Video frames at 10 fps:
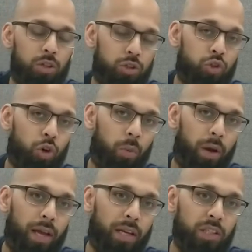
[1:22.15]

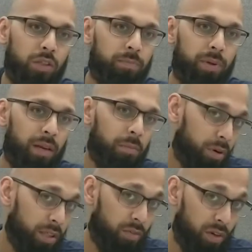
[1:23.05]
strawweight, and she's been
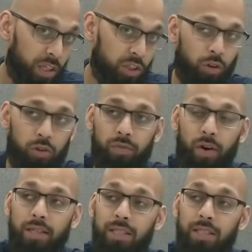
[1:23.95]
impressive in each of those fights.